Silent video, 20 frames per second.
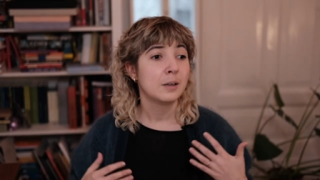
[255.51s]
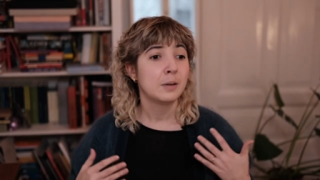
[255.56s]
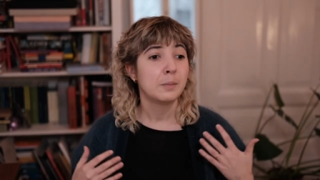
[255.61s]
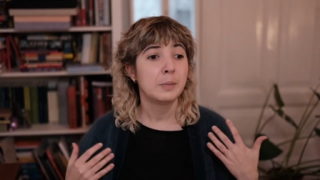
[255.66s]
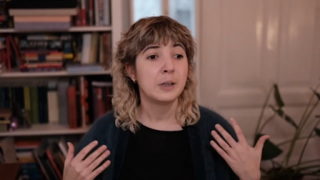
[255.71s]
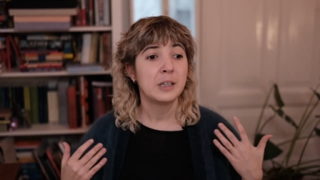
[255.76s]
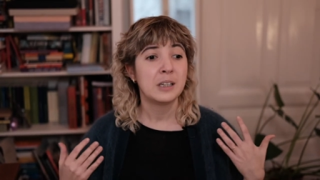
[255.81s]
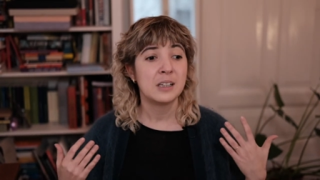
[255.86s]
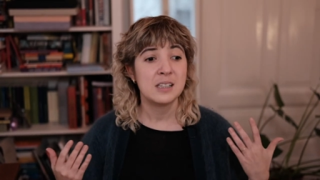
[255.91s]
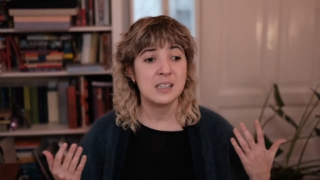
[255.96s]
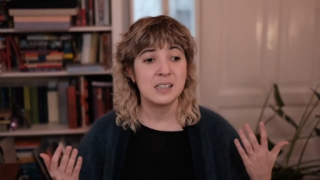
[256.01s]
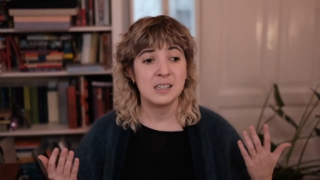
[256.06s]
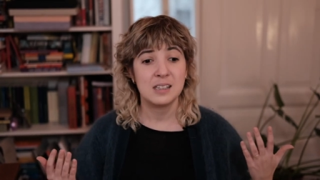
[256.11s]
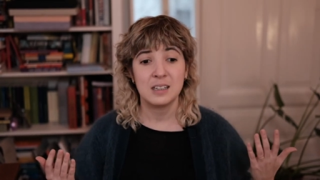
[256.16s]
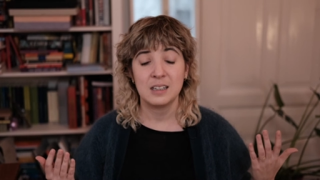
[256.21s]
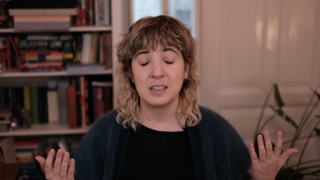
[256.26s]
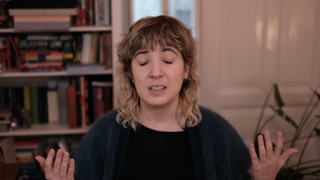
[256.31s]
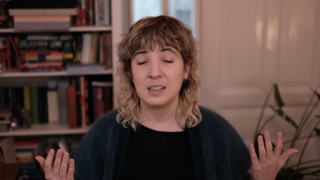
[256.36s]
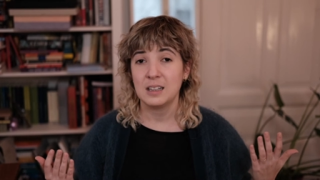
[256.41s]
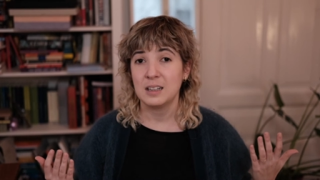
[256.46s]
because
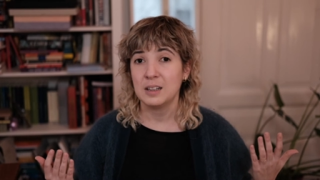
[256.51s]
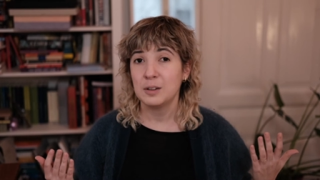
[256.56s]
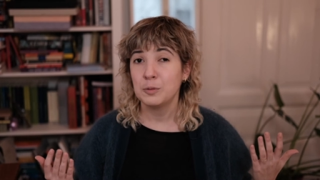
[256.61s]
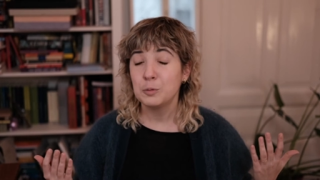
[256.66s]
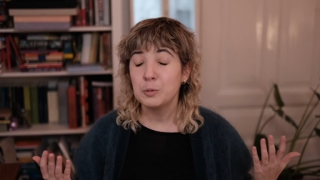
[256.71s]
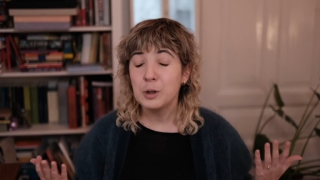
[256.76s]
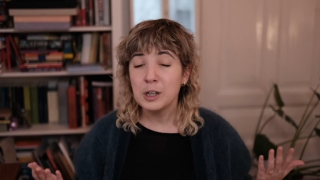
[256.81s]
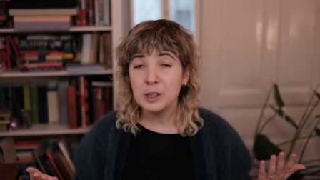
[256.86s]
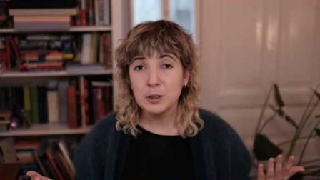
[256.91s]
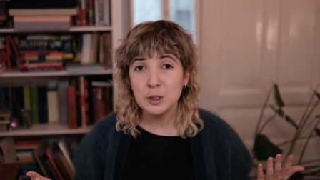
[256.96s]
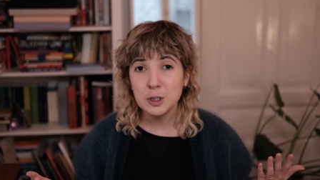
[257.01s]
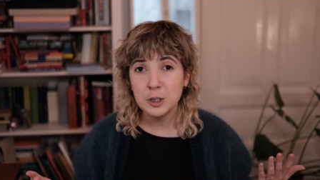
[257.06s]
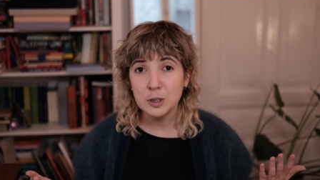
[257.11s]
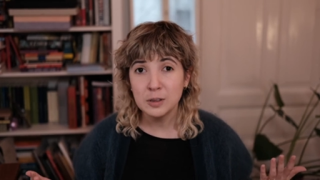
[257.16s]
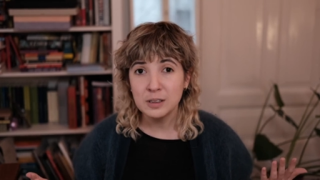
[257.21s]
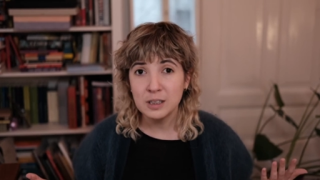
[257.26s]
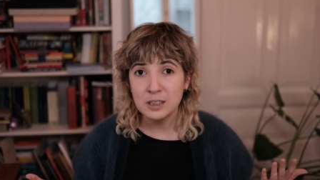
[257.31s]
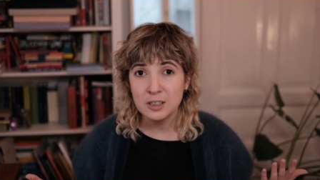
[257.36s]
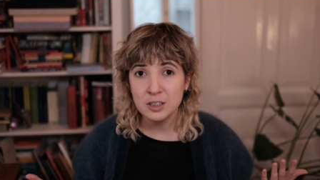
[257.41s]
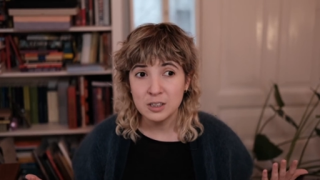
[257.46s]
when you shoot
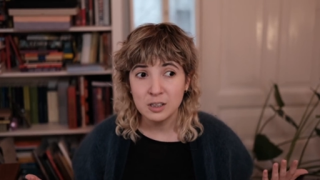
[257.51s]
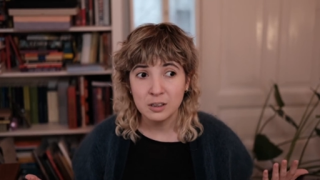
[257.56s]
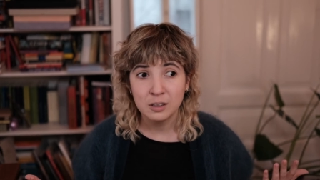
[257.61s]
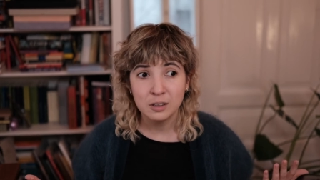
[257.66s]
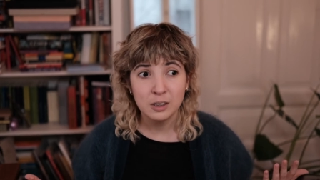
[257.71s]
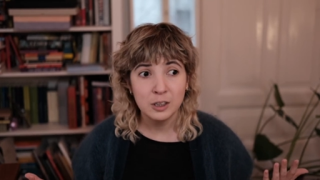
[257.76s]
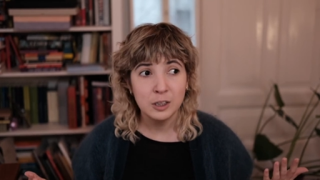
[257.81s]
digital,